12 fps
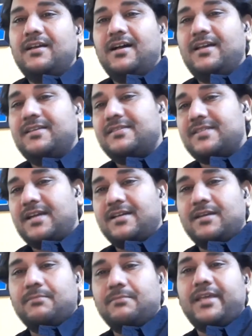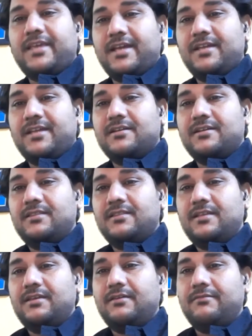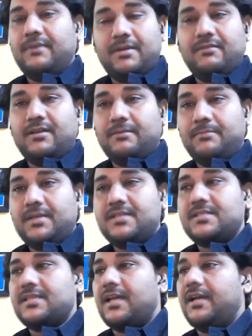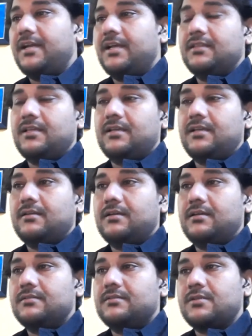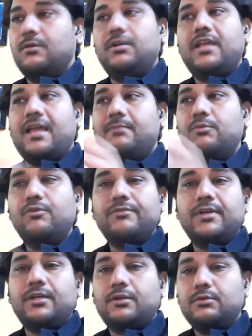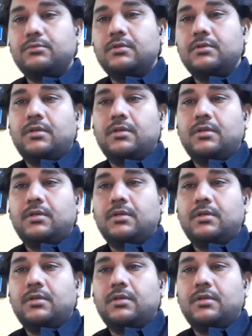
I started my career in the web development side, and then slowly I moved into